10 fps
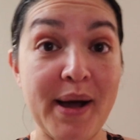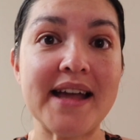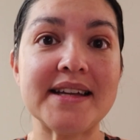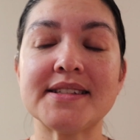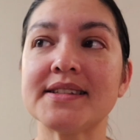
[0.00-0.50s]

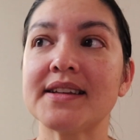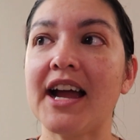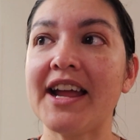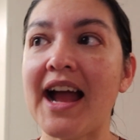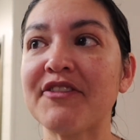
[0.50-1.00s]
But,
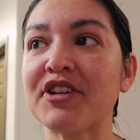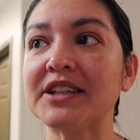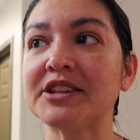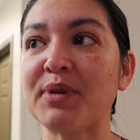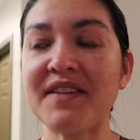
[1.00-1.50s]
yeah, I
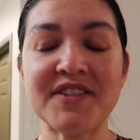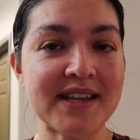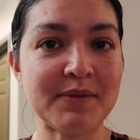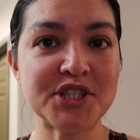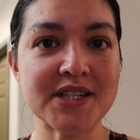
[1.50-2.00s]
forgot the breakfast
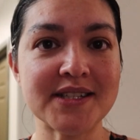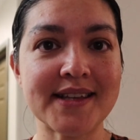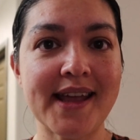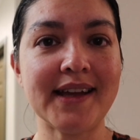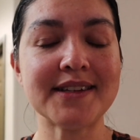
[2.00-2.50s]
sandwiches,
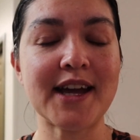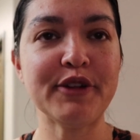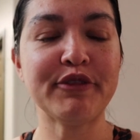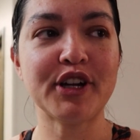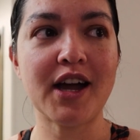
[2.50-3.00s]
and
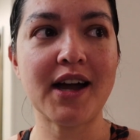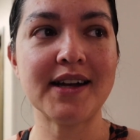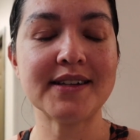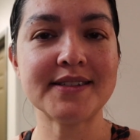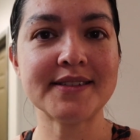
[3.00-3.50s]
I
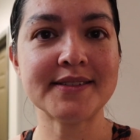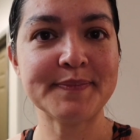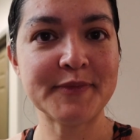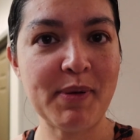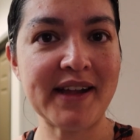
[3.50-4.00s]
forgot
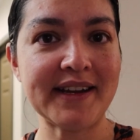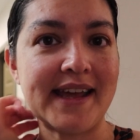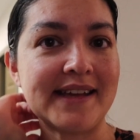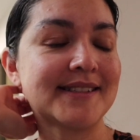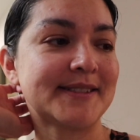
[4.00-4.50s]
the
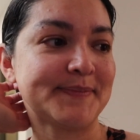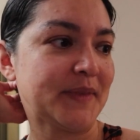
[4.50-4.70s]
pancakes.